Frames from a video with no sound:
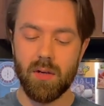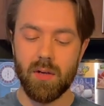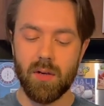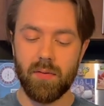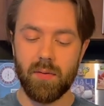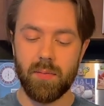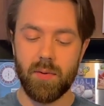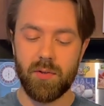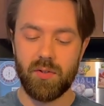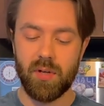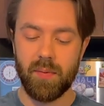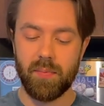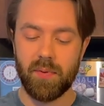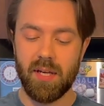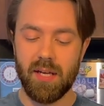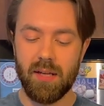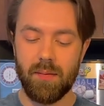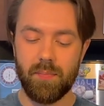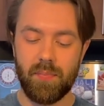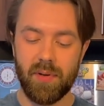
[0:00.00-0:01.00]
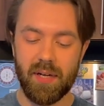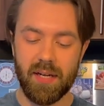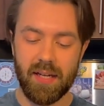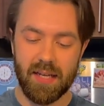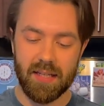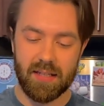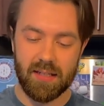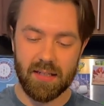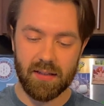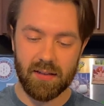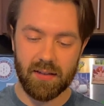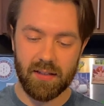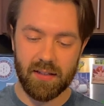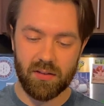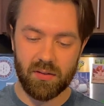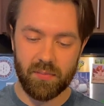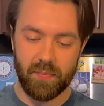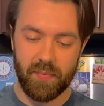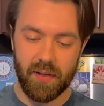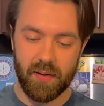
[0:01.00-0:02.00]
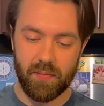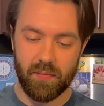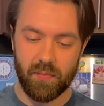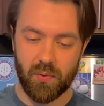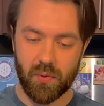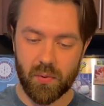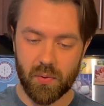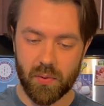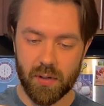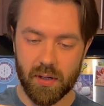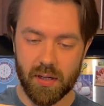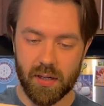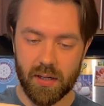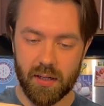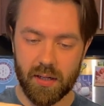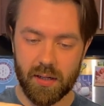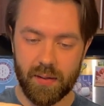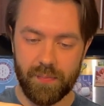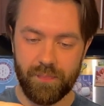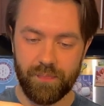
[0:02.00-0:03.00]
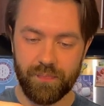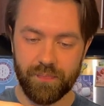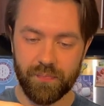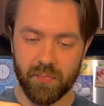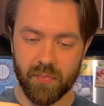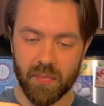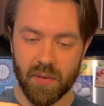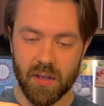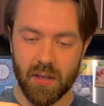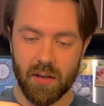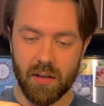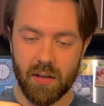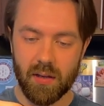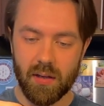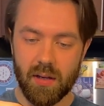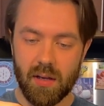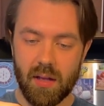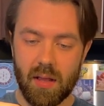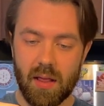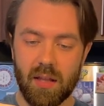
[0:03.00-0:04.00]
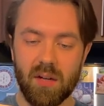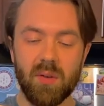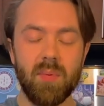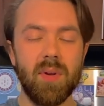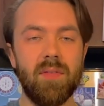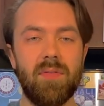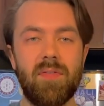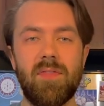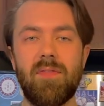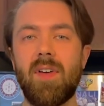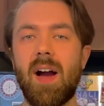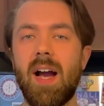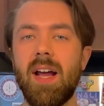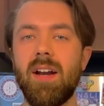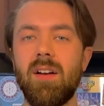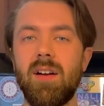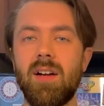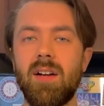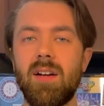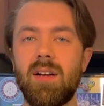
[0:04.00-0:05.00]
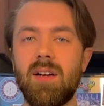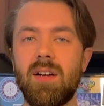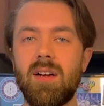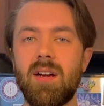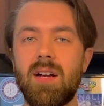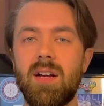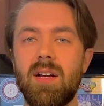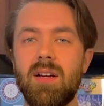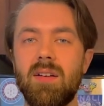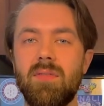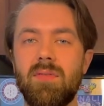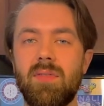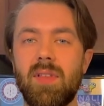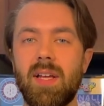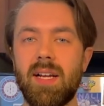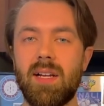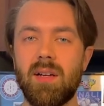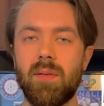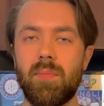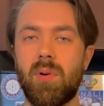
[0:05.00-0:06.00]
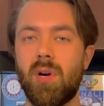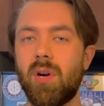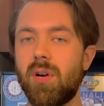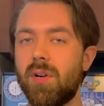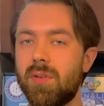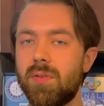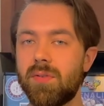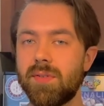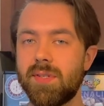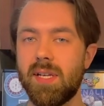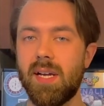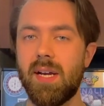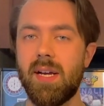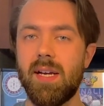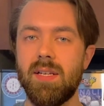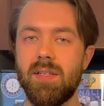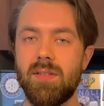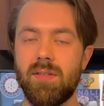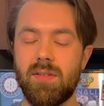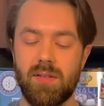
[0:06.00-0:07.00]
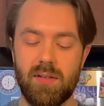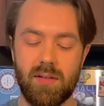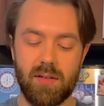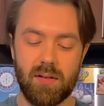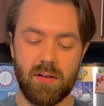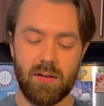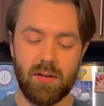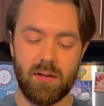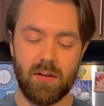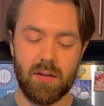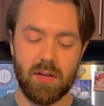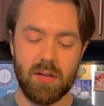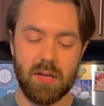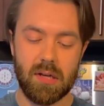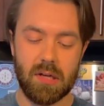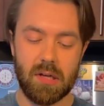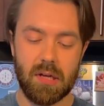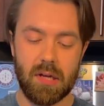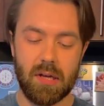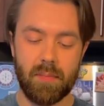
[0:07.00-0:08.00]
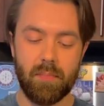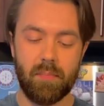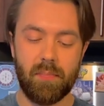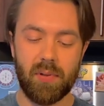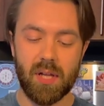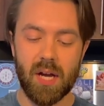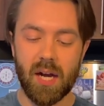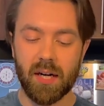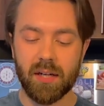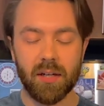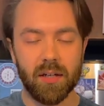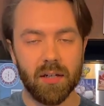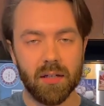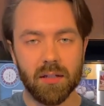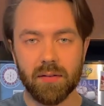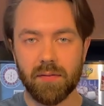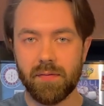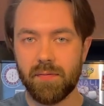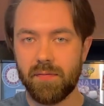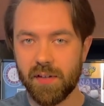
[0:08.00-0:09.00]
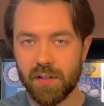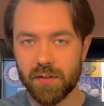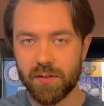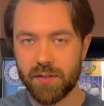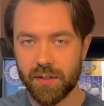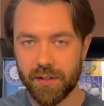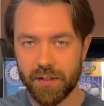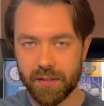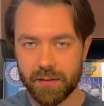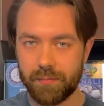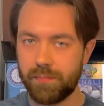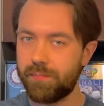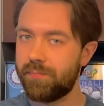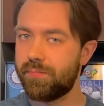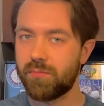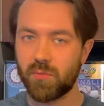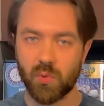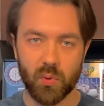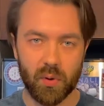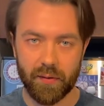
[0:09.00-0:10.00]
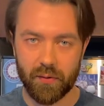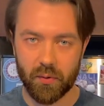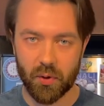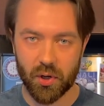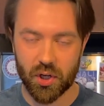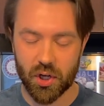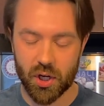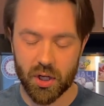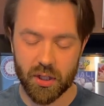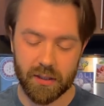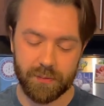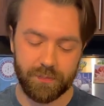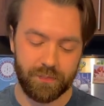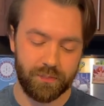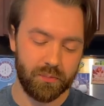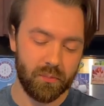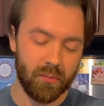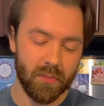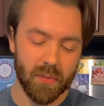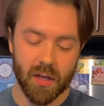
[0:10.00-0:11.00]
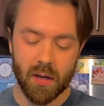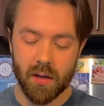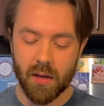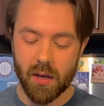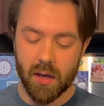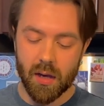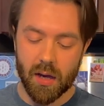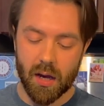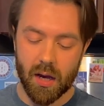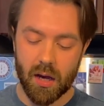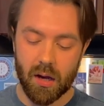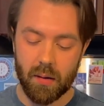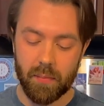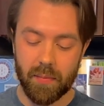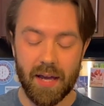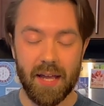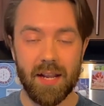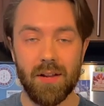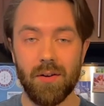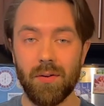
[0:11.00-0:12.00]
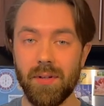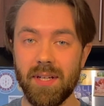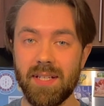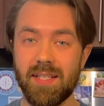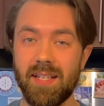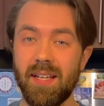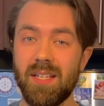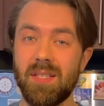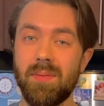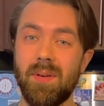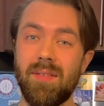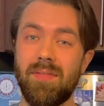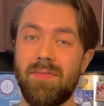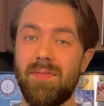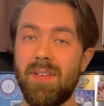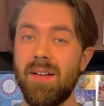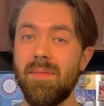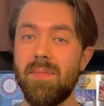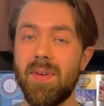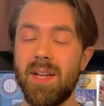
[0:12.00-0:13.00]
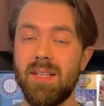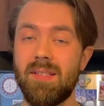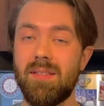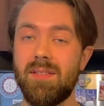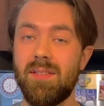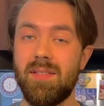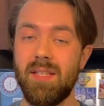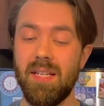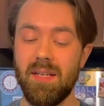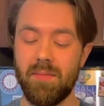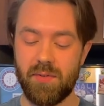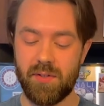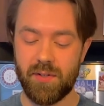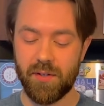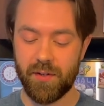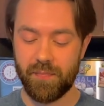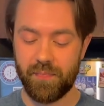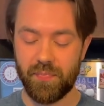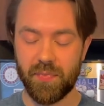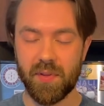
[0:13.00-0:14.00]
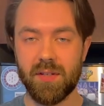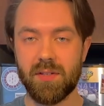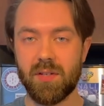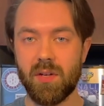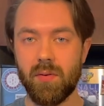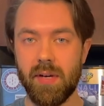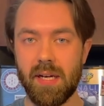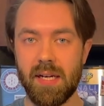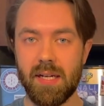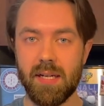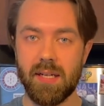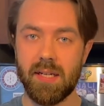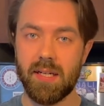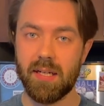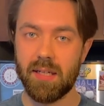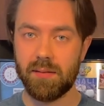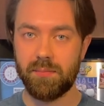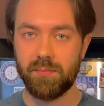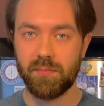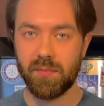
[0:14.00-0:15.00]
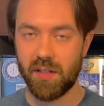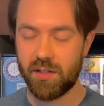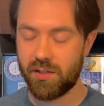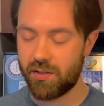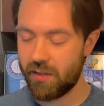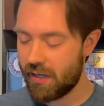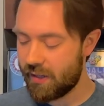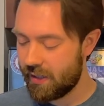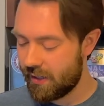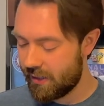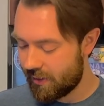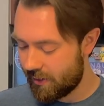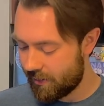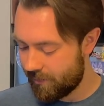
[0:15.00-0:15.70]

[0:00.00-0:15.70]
for the drip kit, but it's a little bit more, a little bit finer of like a particle size blocker filter, whatever you want to call it. And it only takes about 5 minutes to steep. So let's go ahead and let's try this.